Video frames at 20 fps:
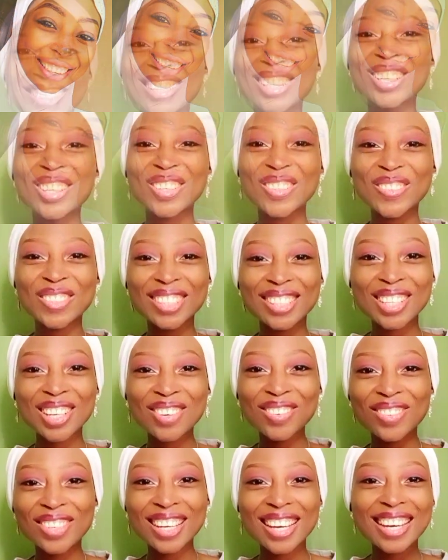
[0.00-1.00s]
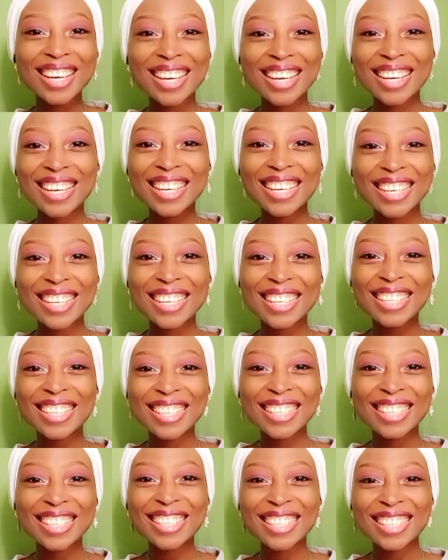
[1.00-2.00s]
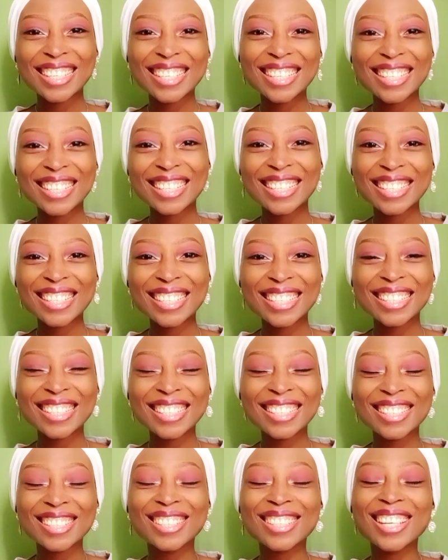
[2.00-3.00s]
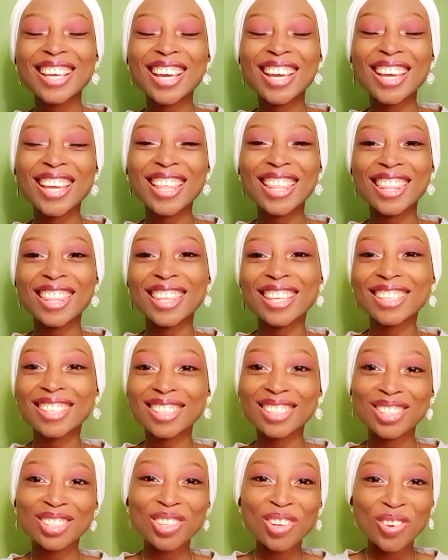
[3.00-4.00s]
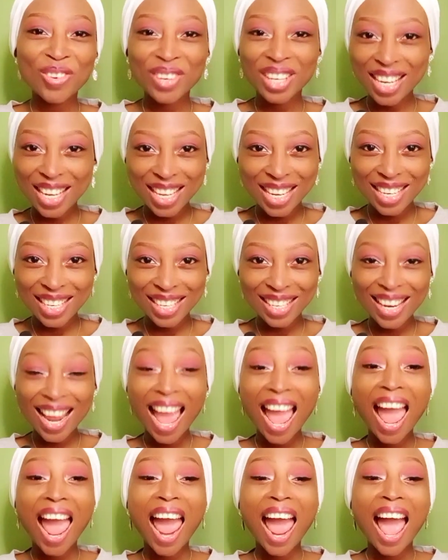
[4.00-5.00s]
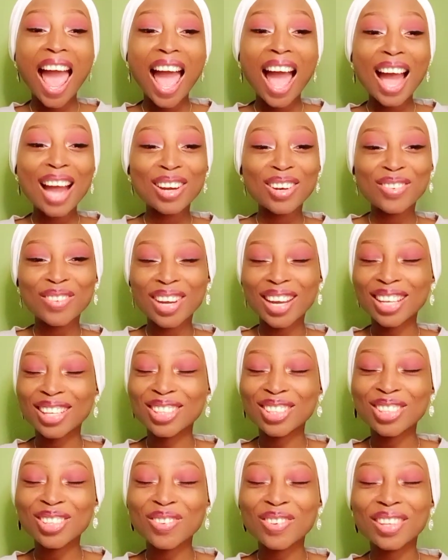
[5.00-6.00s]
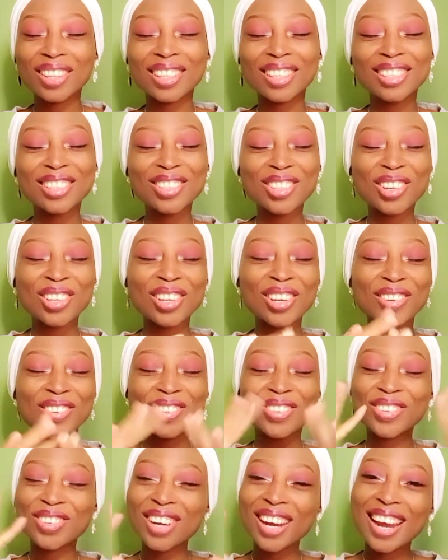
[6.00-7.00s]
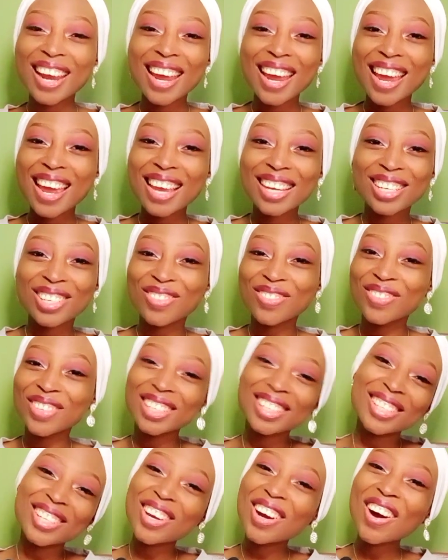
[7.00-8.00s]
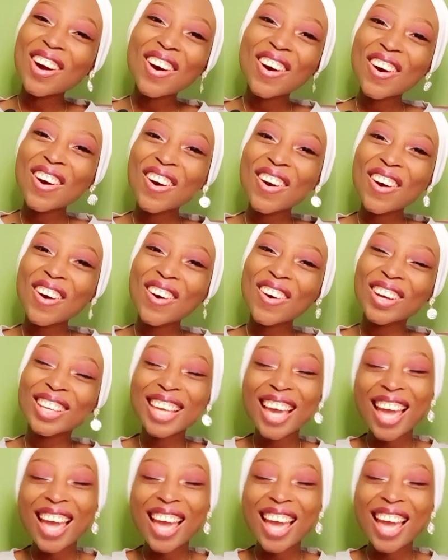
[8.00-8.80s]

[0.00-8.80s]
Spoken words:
What's up, guys? This is your Winglady, and I'm back today with another fresh video. Yay!